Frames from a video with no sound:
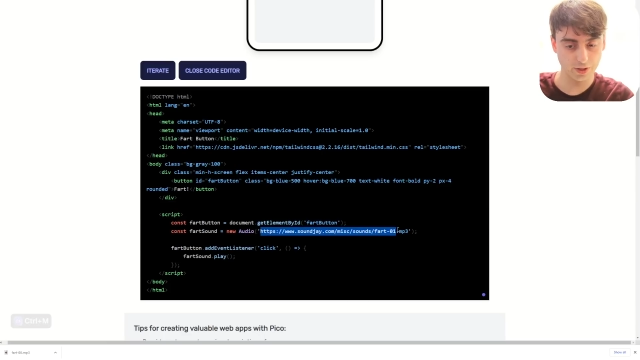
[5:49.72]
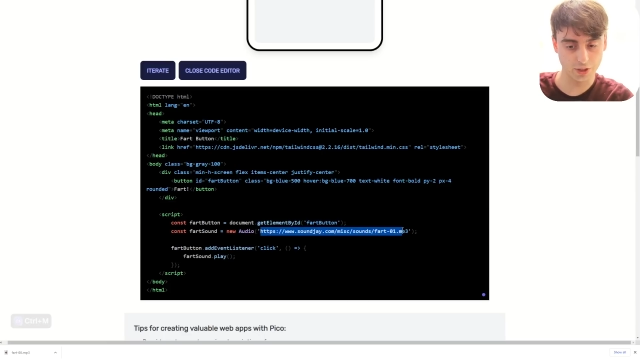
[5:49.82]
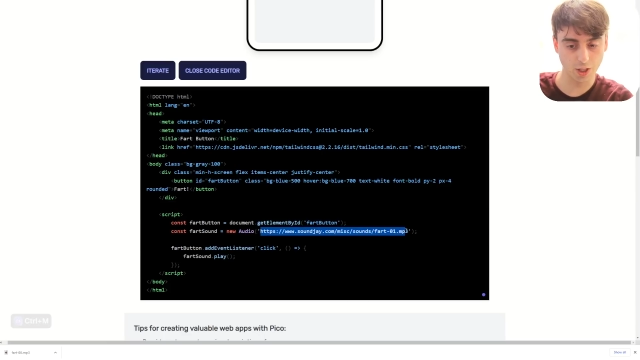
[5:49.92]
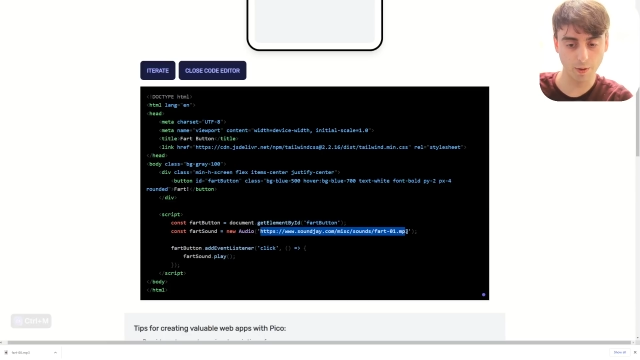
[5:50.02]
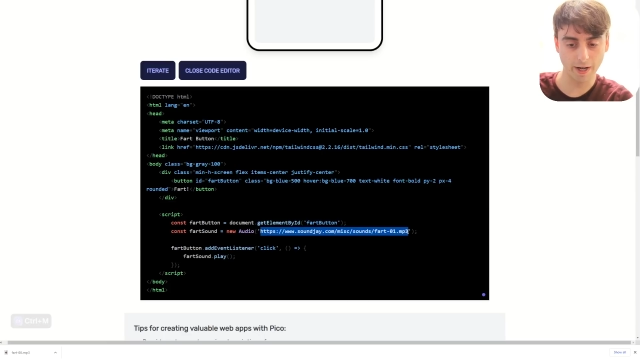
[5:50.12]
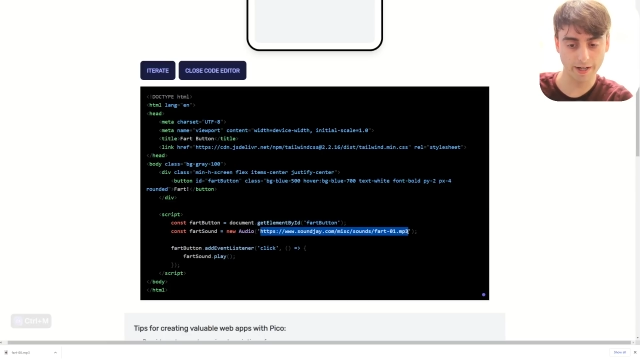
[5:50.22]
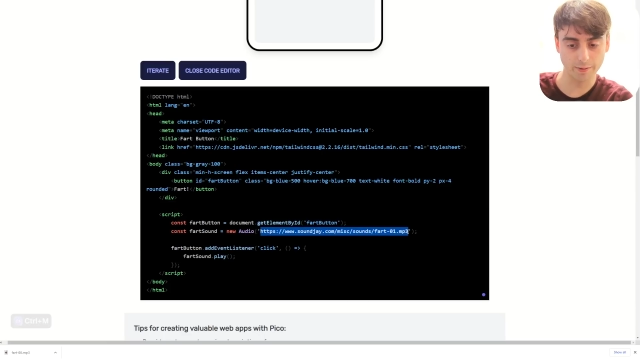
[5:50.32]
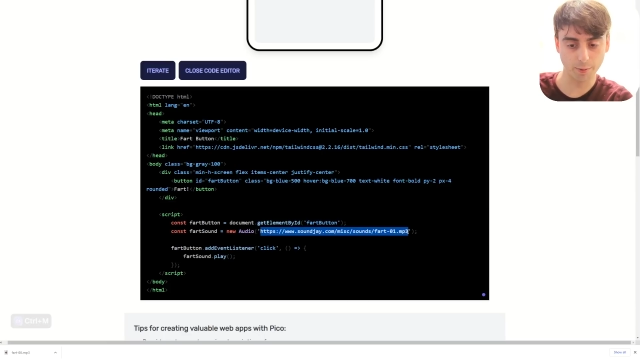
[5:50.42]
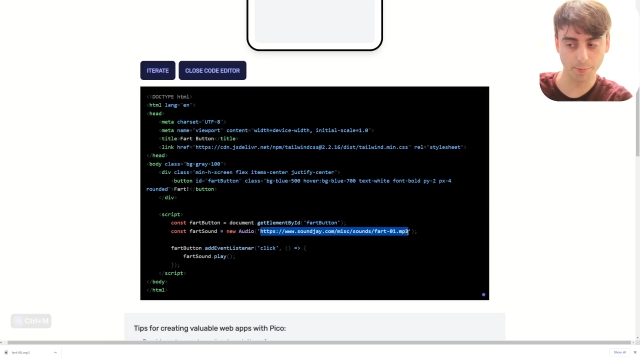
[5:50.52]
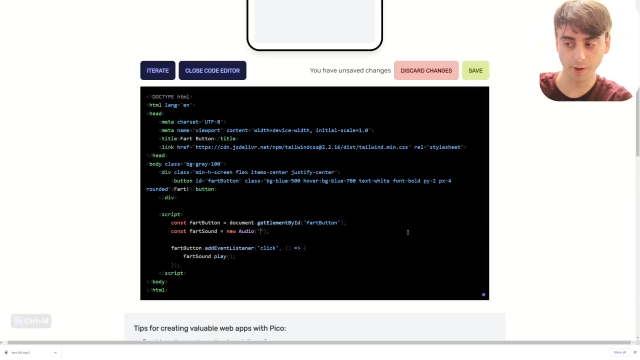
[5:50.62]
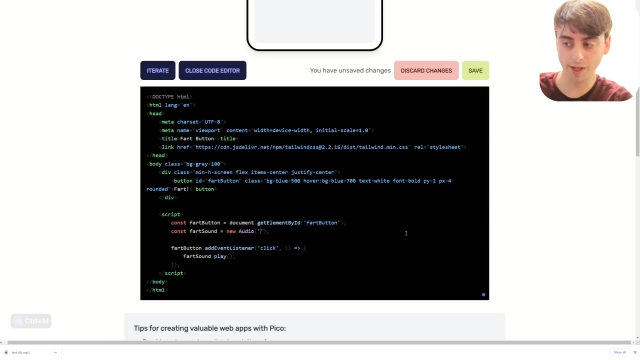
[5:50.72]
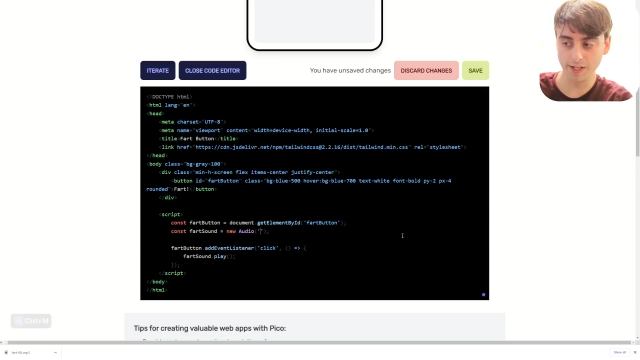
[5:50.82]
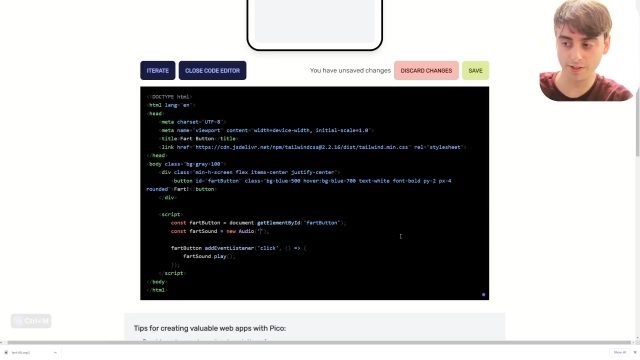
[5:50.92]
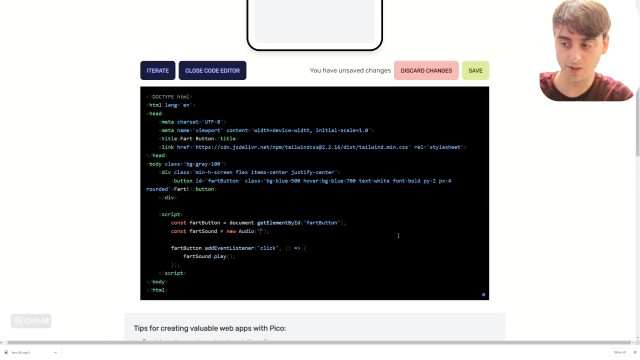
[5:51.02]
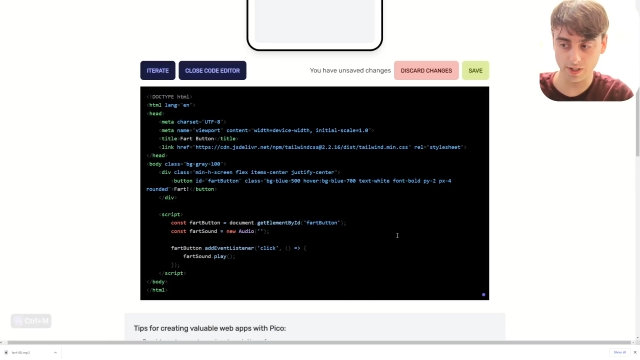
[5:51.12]
just go ahead and
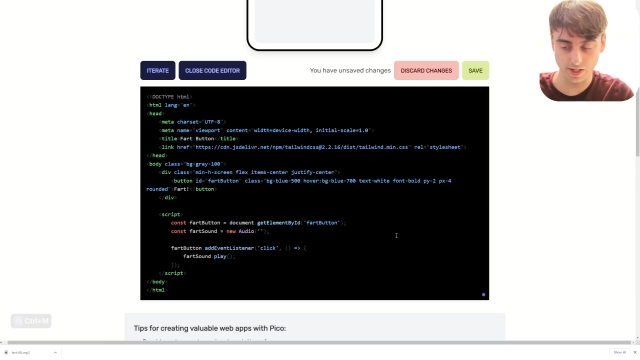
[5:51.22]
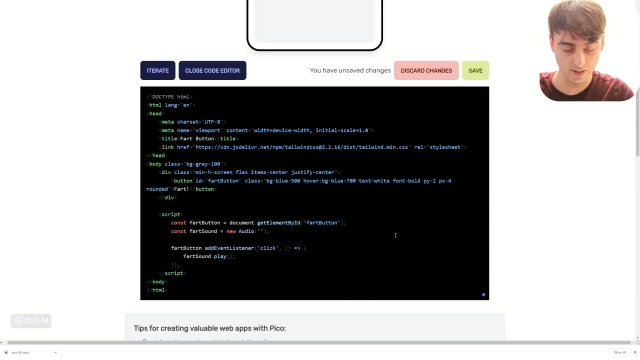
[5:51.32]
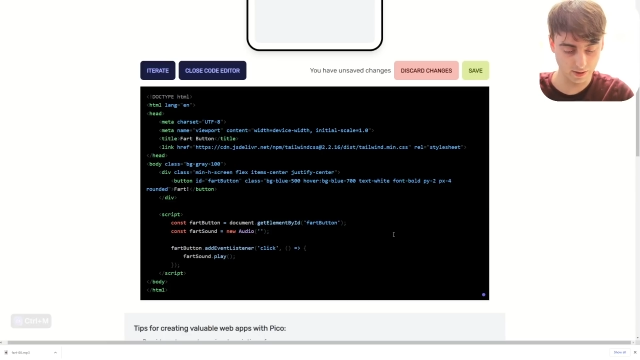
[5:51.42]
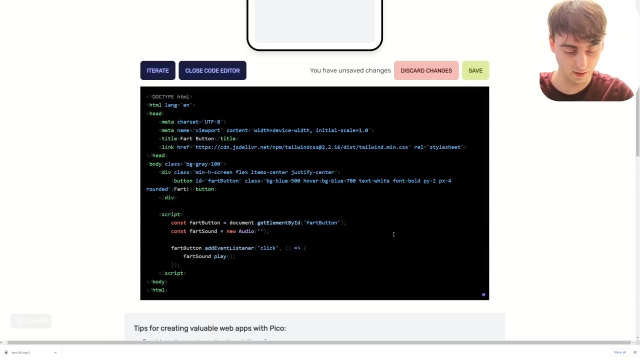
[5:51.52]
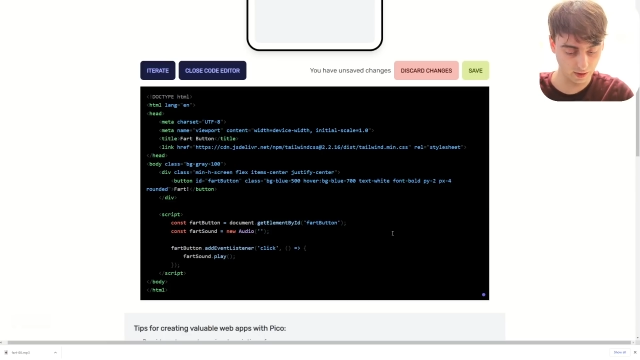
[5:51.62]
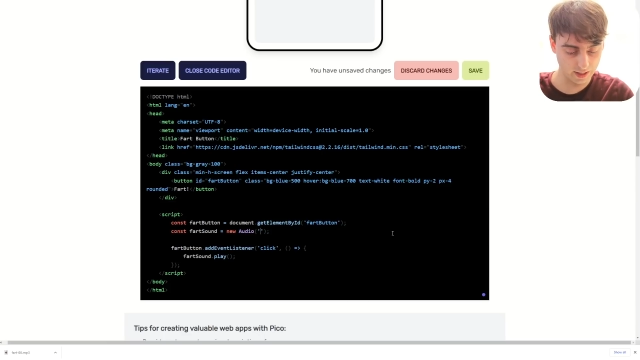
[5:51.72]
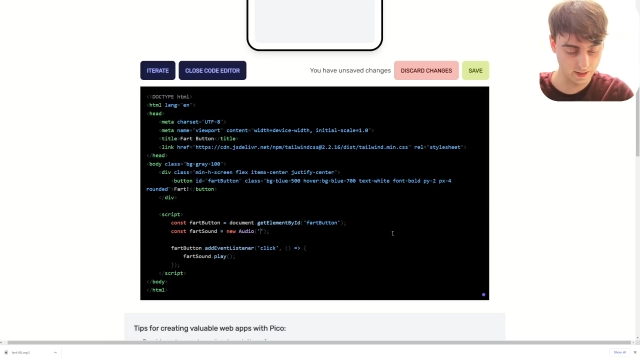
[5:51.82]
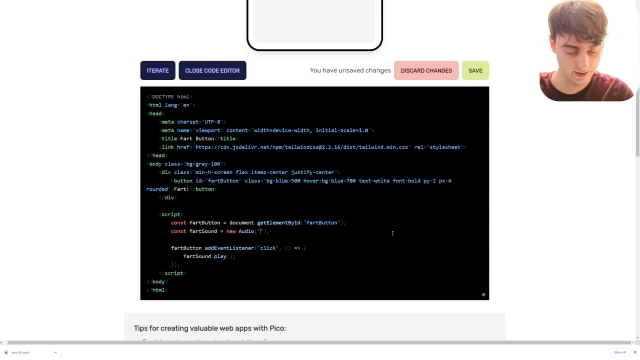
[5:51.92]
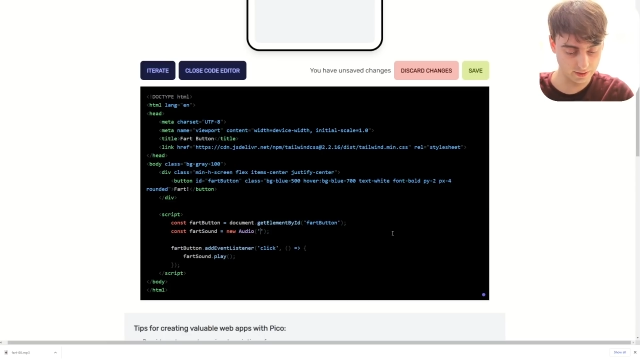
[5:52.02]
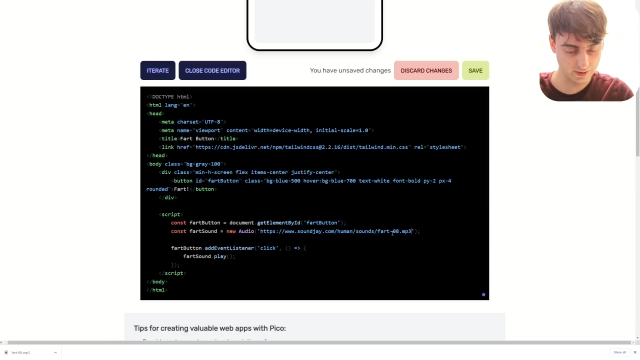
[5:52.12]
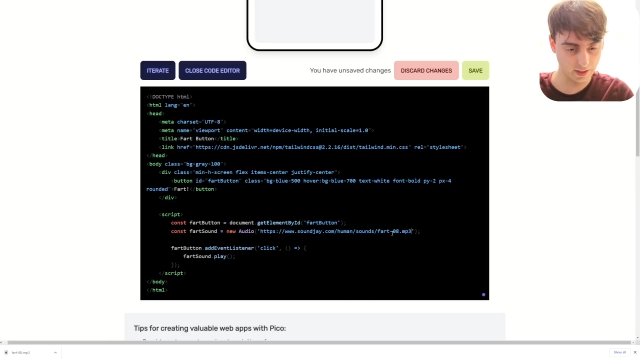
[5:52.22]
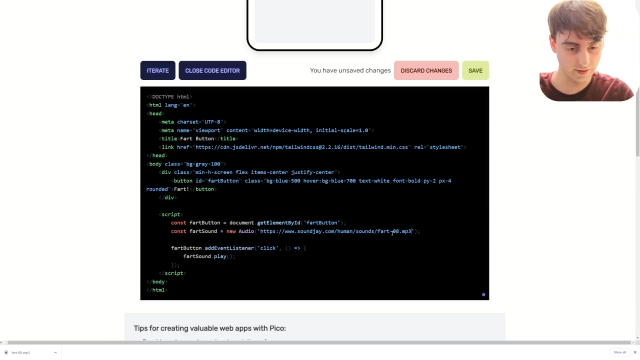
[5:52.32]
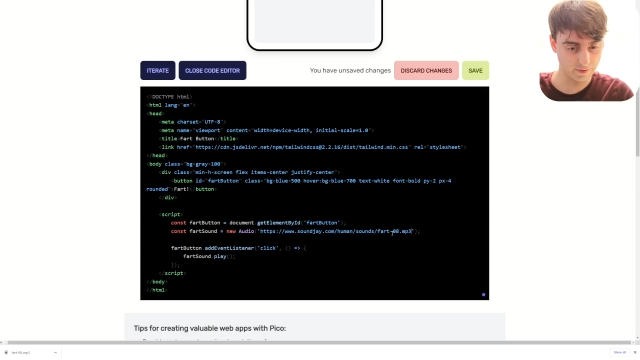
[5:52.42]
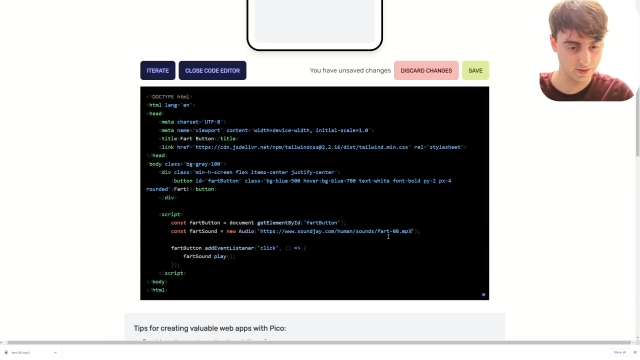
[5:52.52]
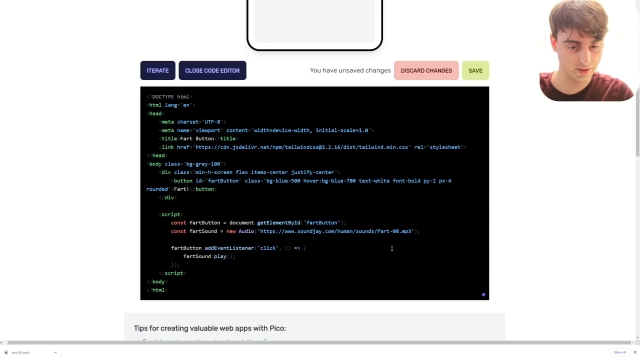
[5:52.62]
replace the link inside
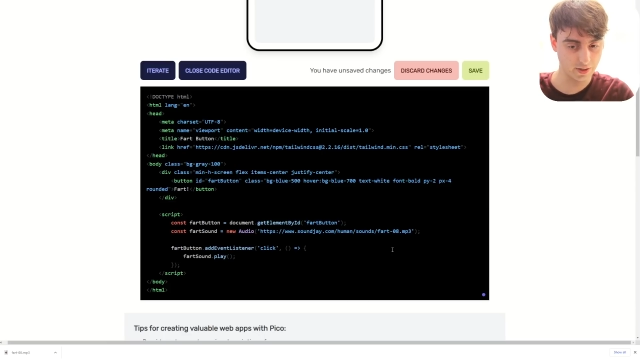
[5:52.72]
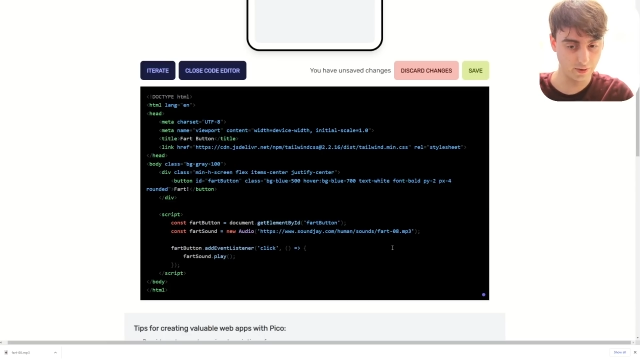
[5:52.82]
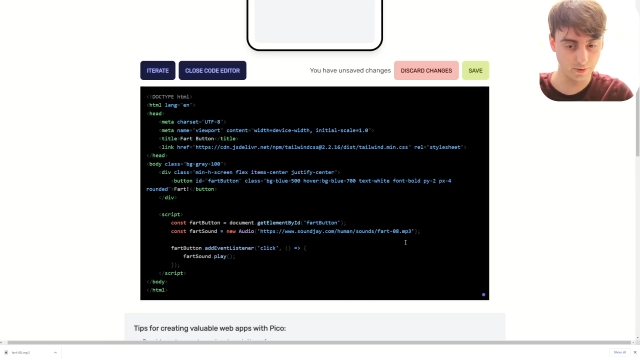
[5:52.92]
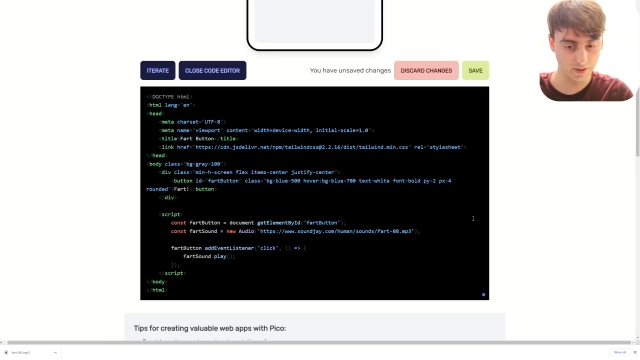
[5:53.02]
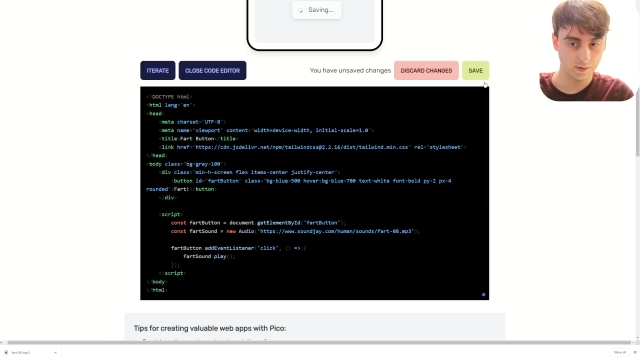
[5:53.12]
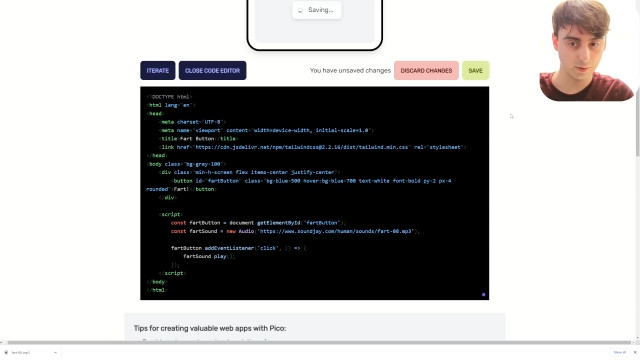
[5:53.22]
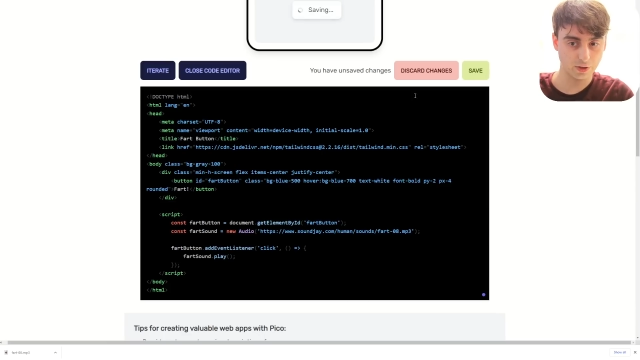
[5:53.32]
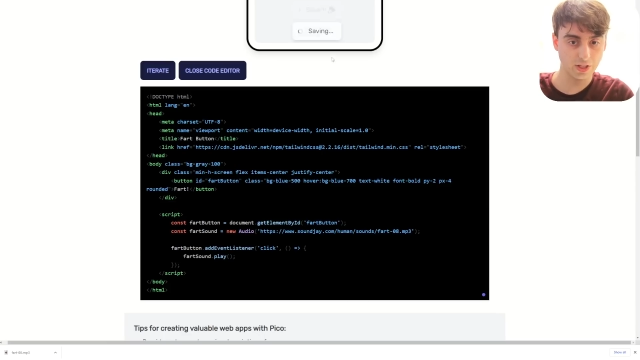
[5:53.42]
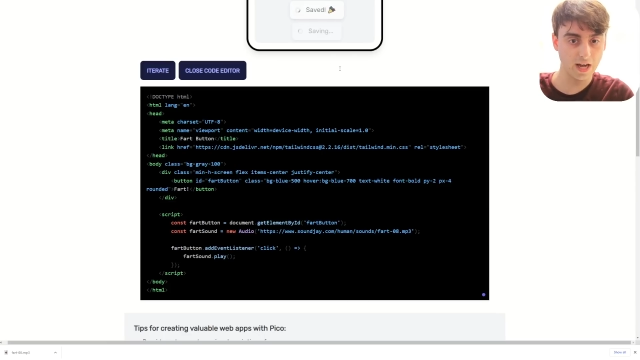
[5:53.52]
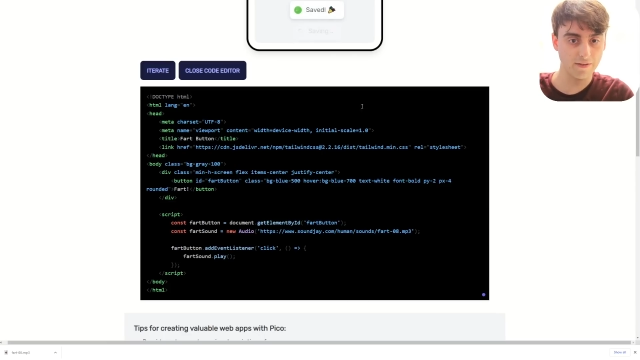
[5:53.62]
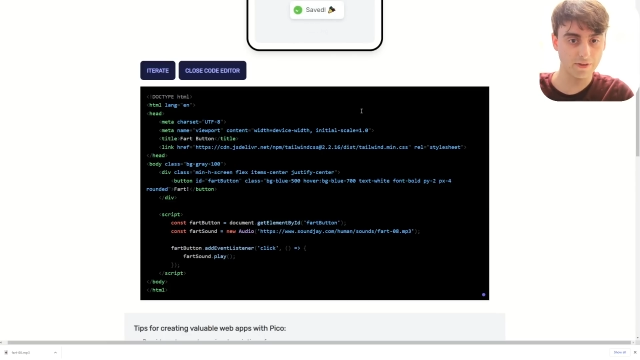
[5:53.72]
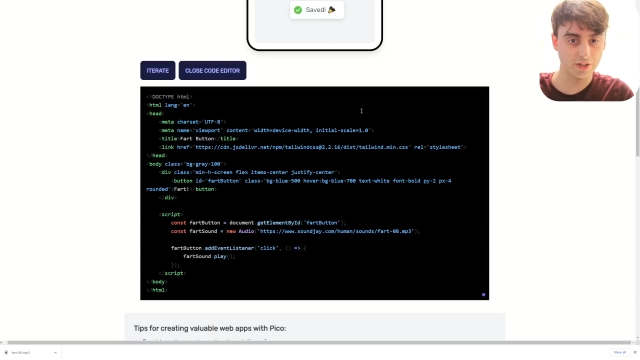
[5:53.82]
of this code. We'll save the